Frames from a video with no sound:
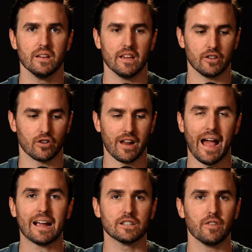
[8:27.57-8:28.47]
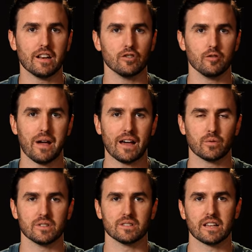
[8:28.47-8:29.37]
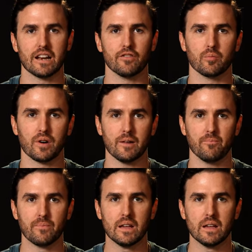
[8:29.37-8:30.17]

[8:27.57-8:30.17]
and you're activating new pathways inside of your brain.